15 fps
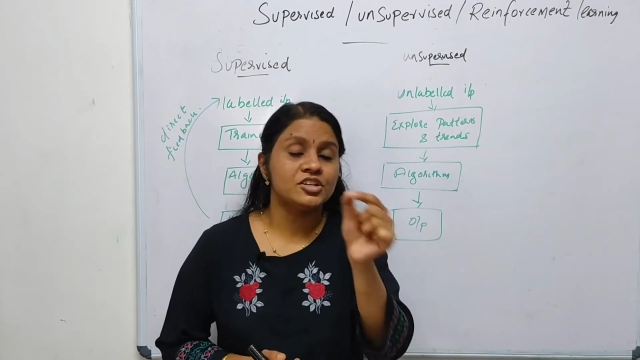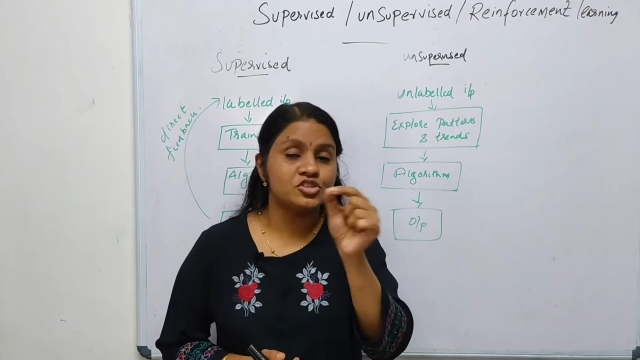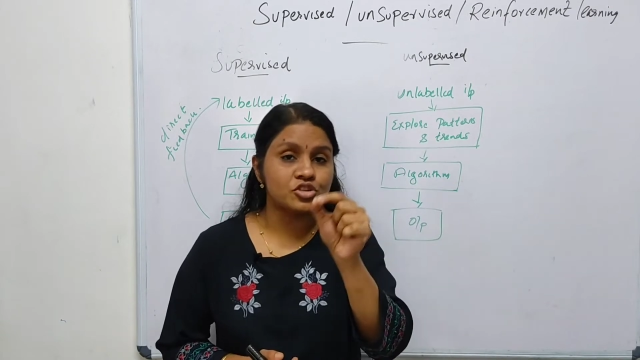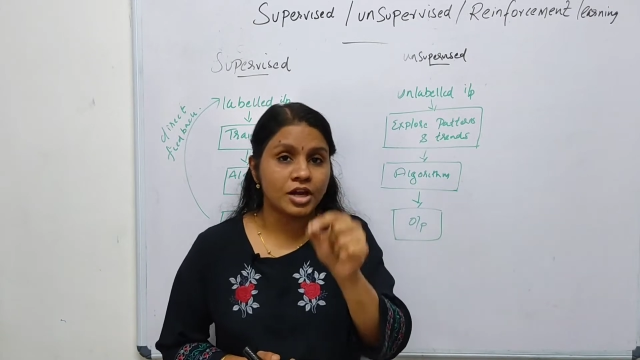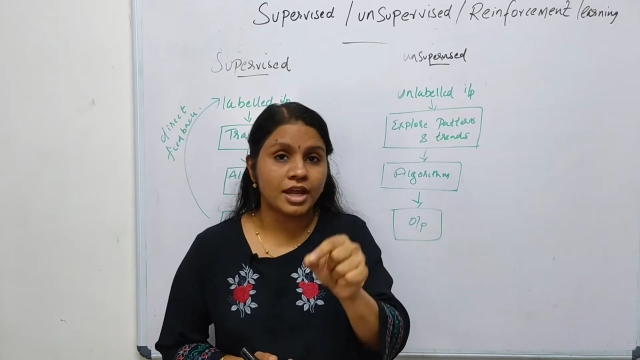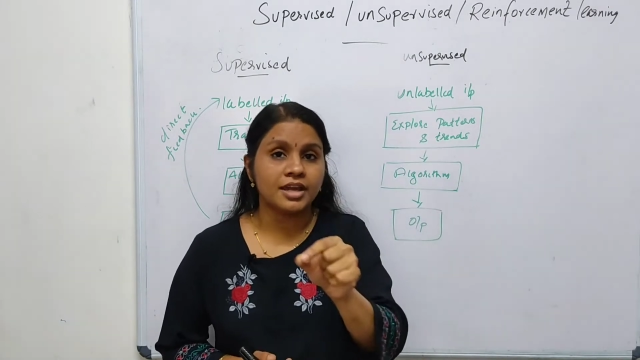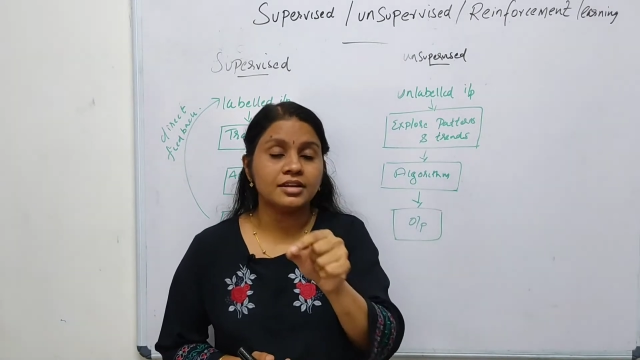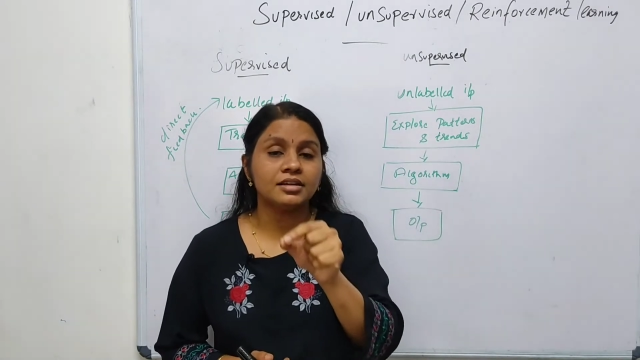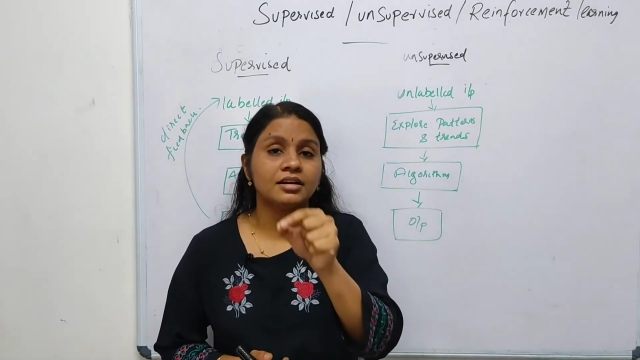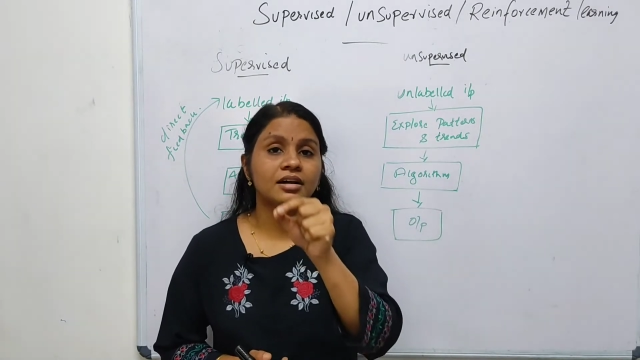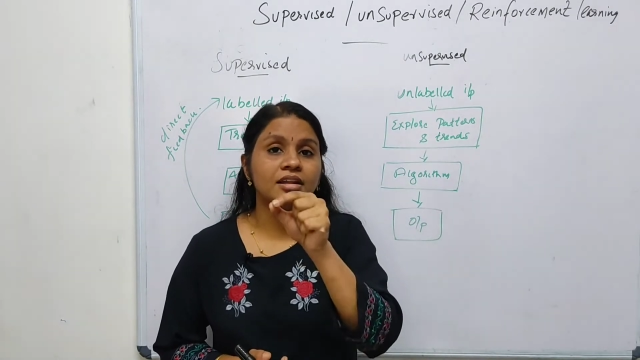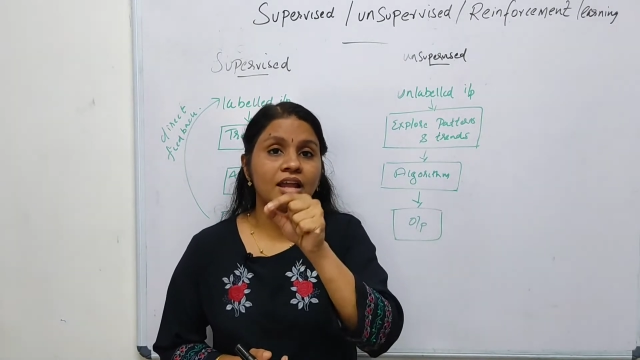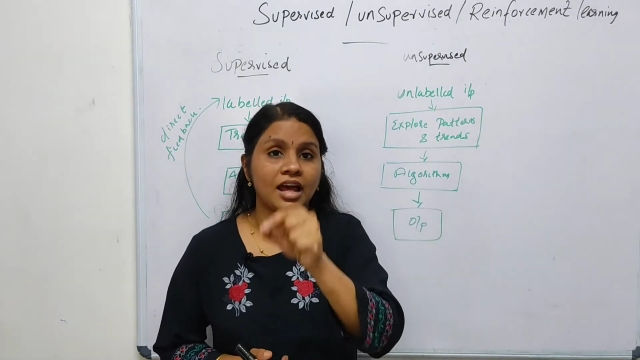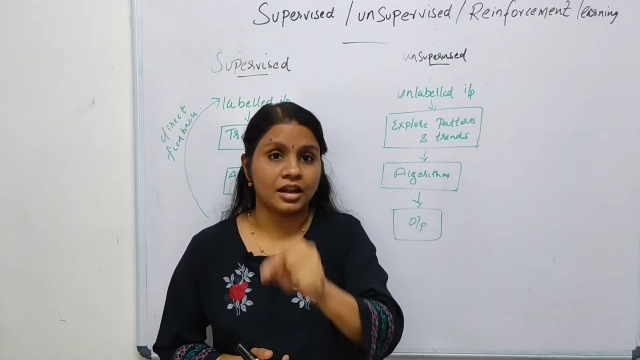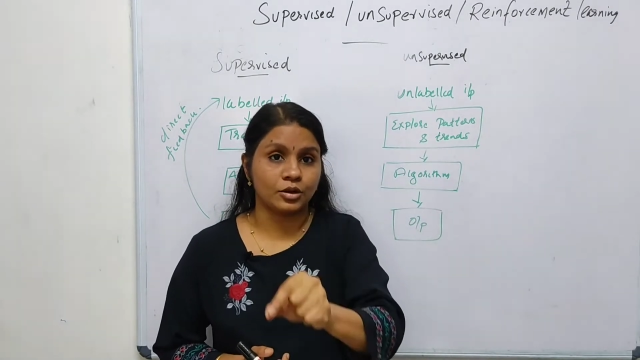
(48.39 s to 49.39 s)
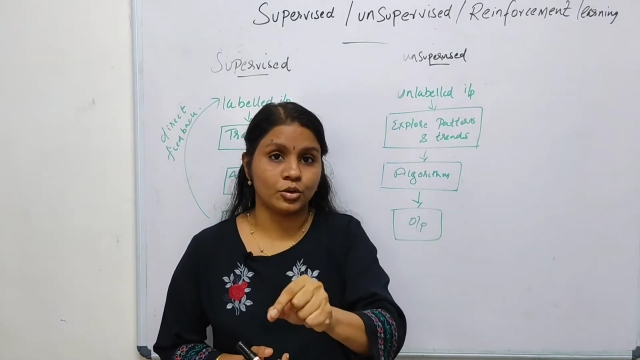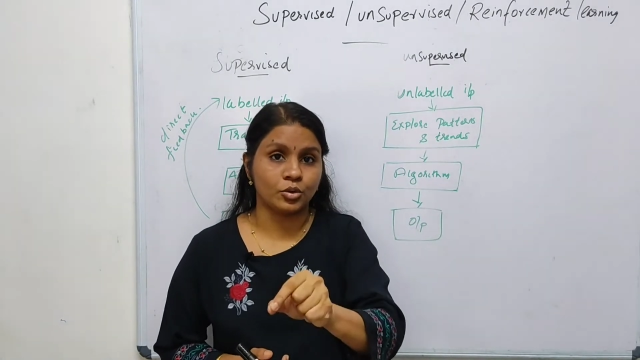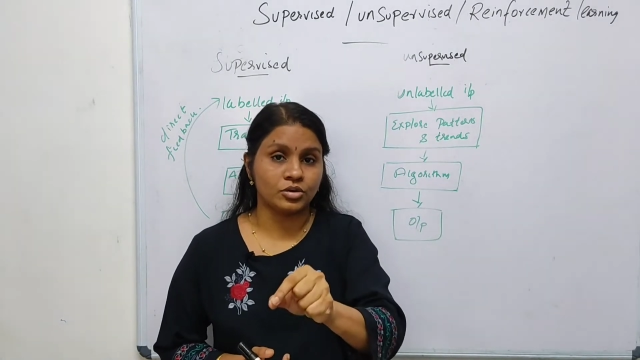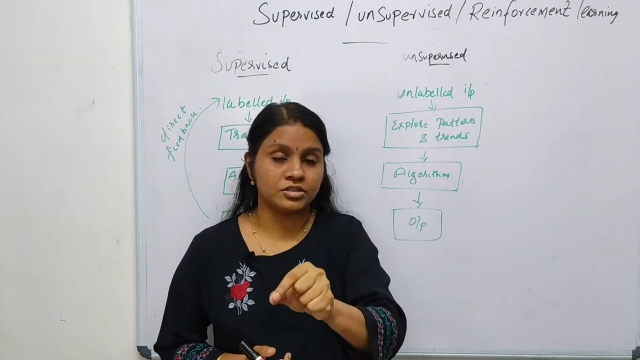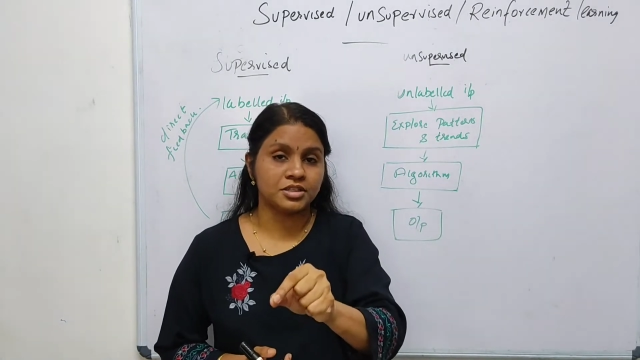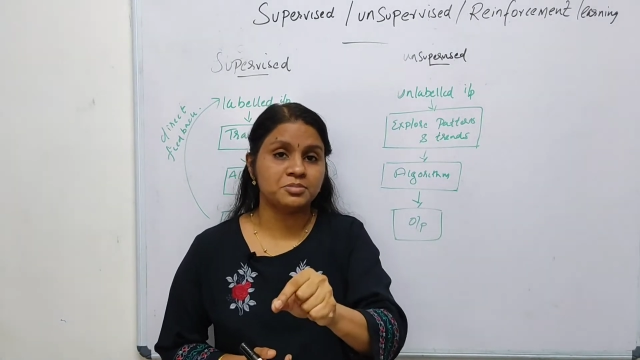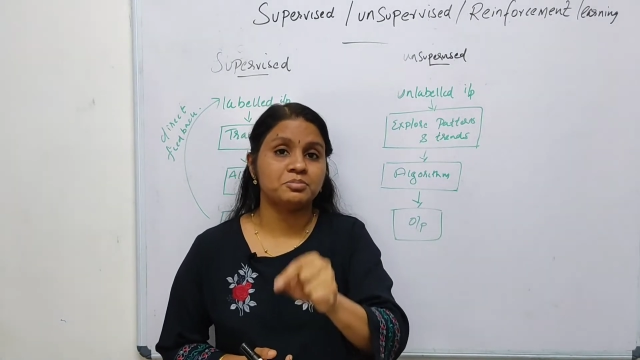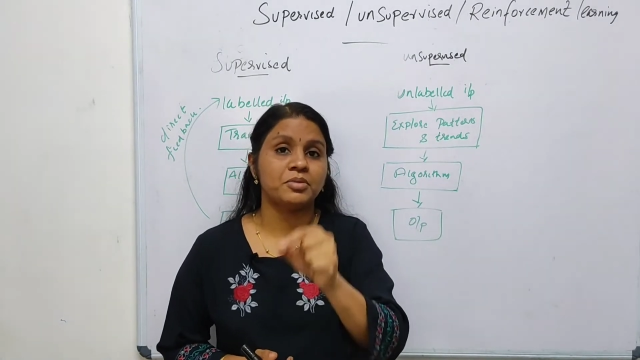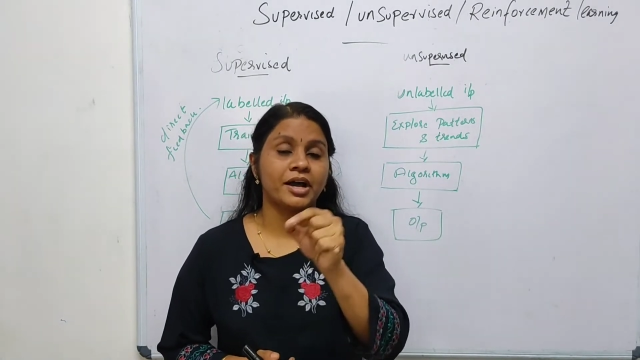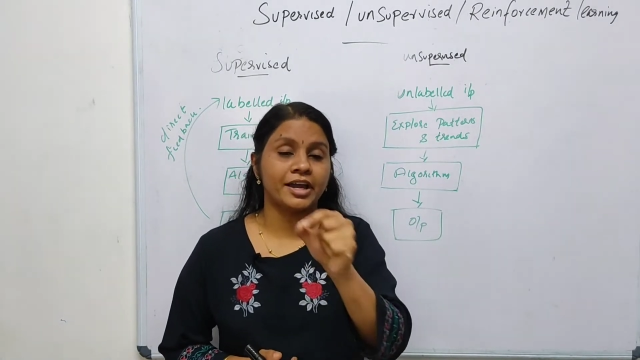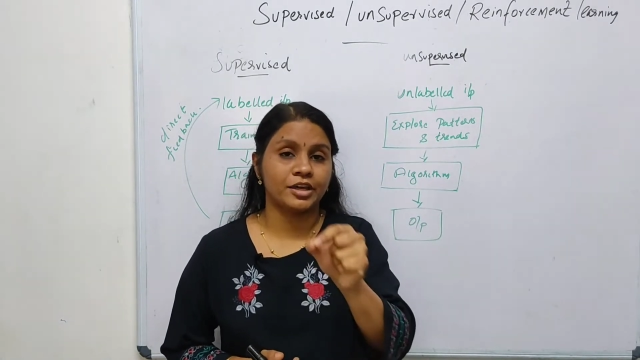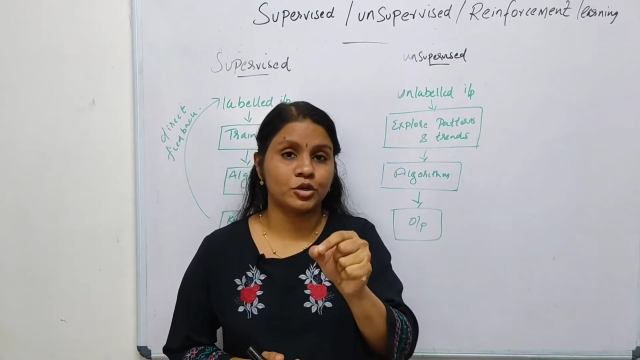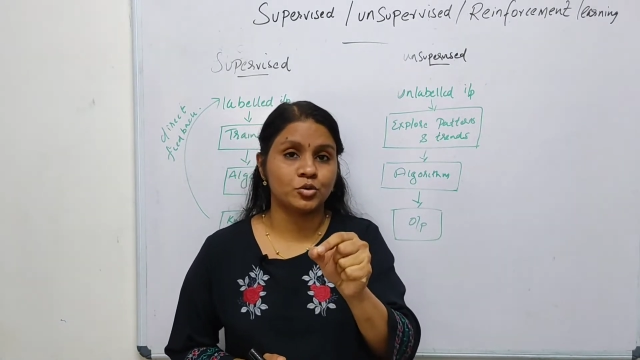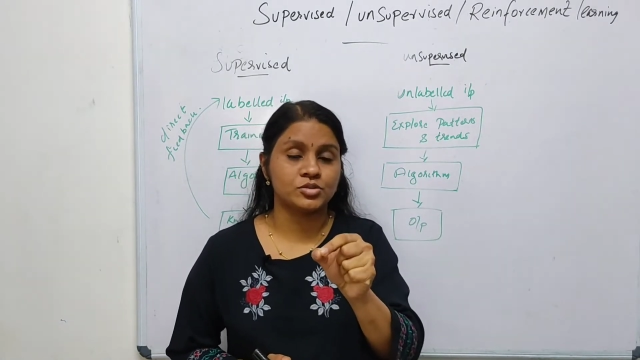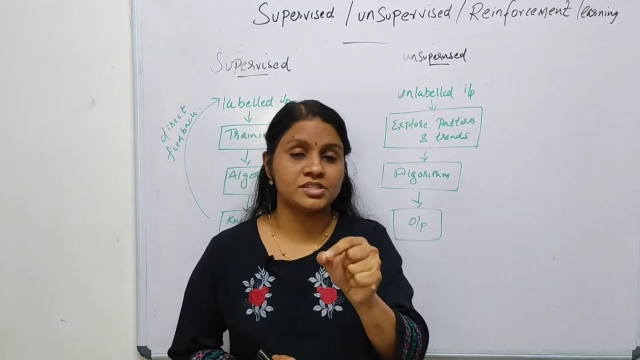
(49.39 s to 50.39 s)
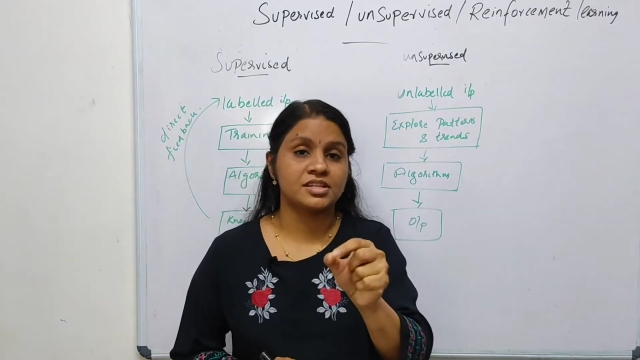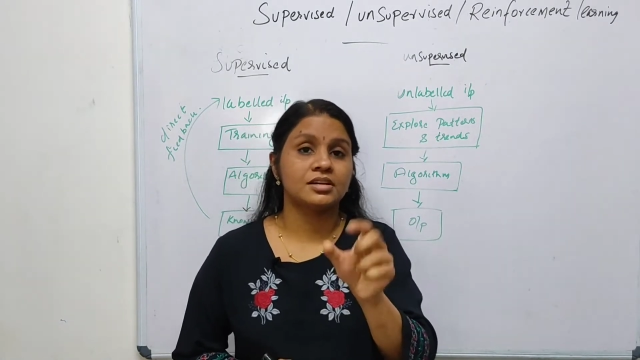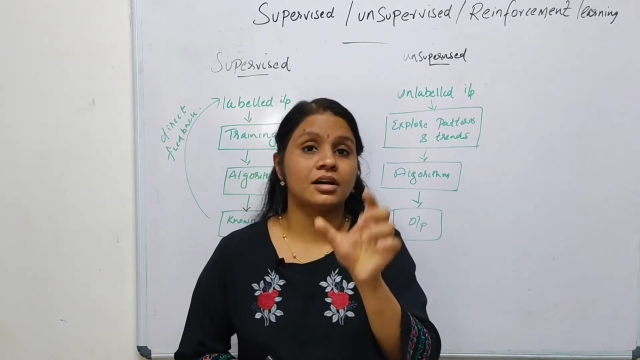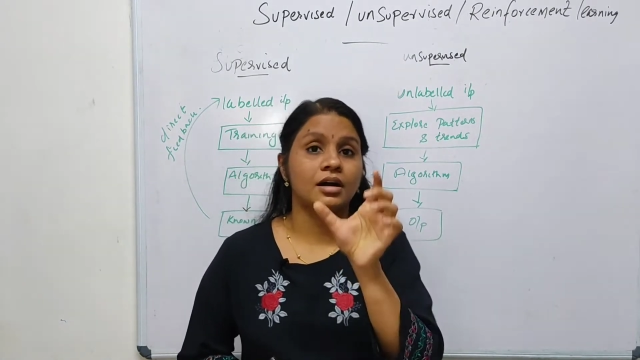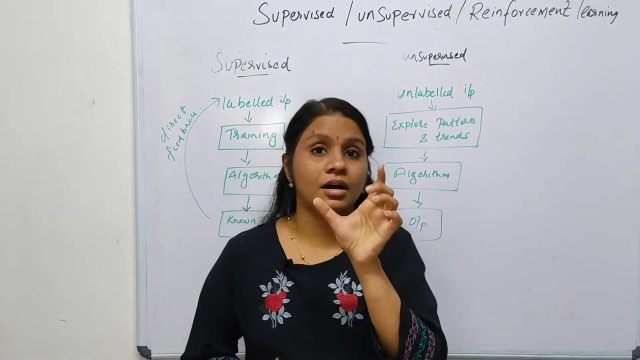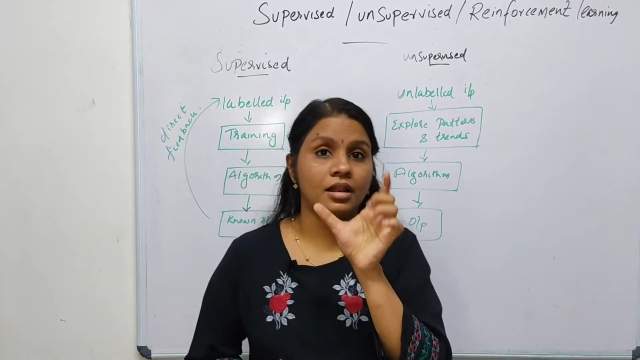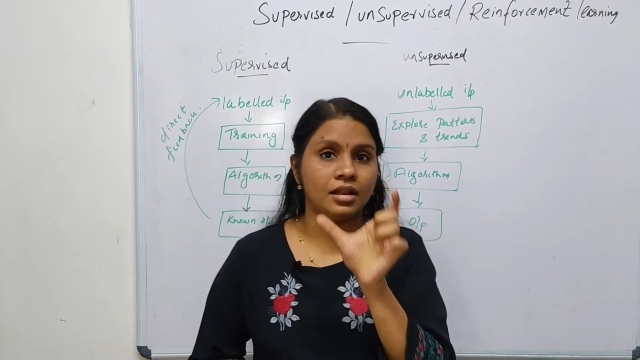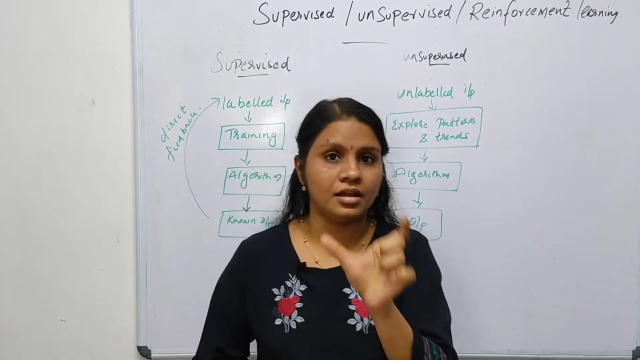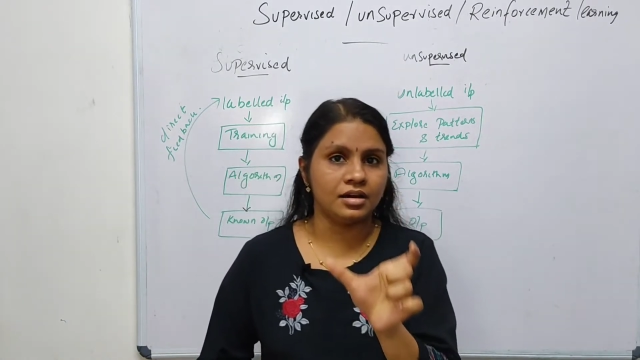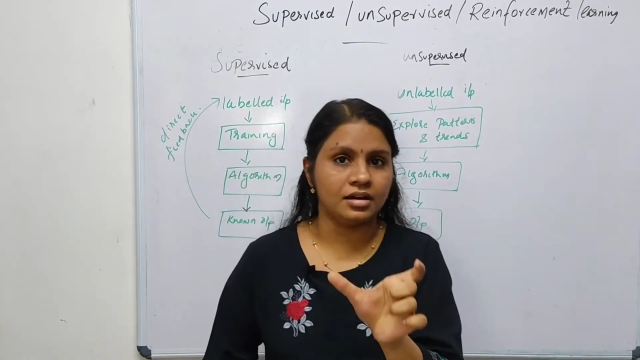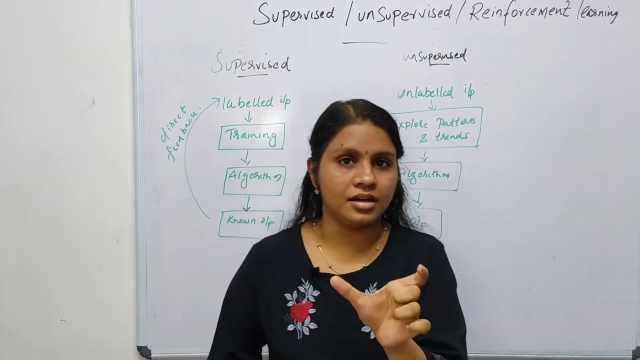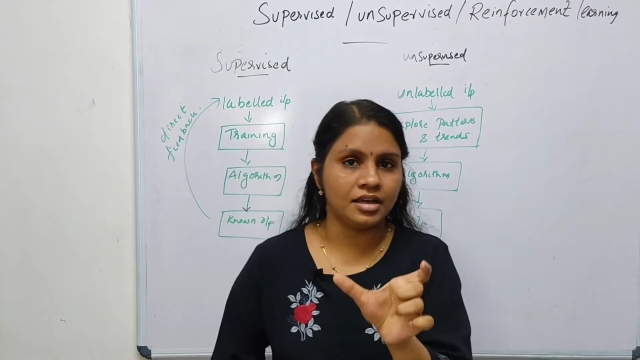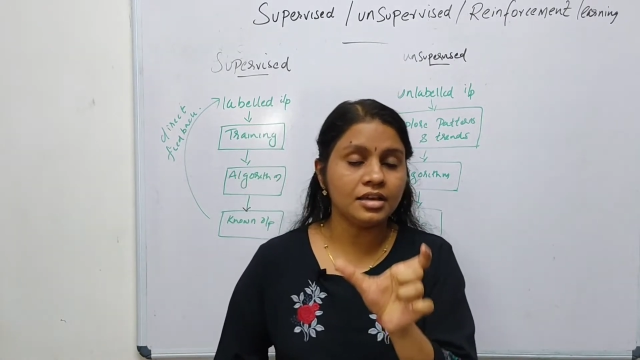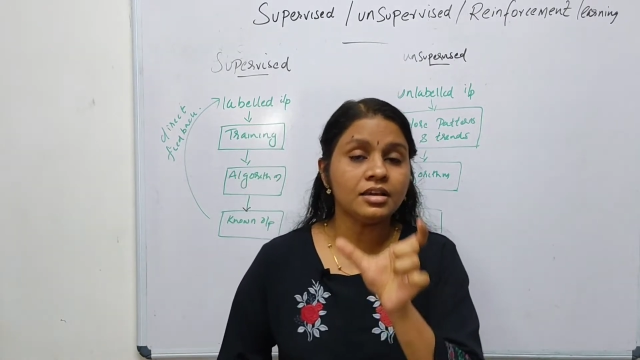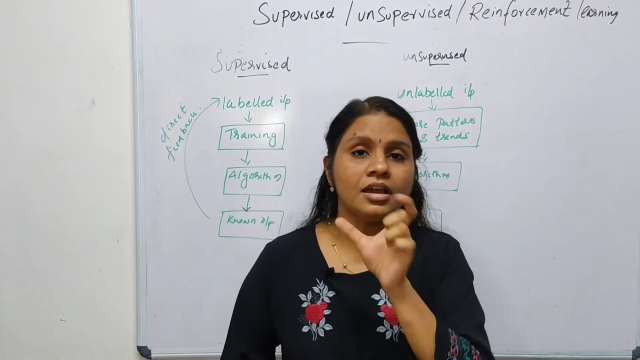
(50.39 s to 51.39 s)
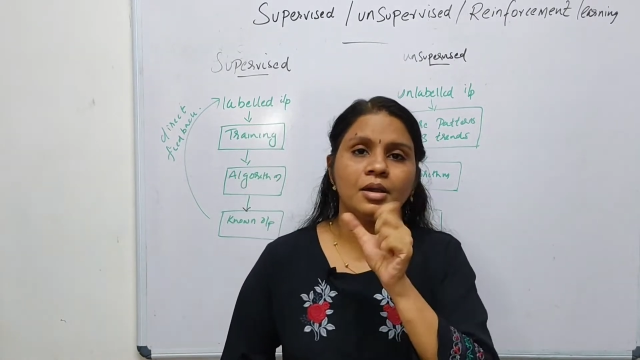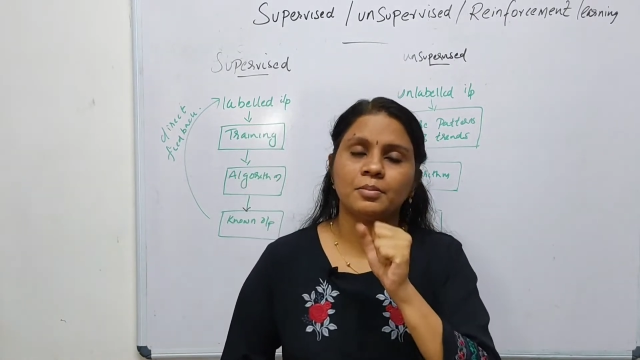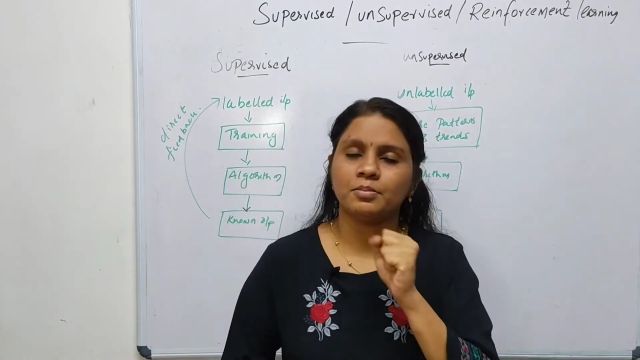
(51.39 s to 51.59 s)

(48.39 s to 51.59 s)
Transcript: train an algorithm by using a learning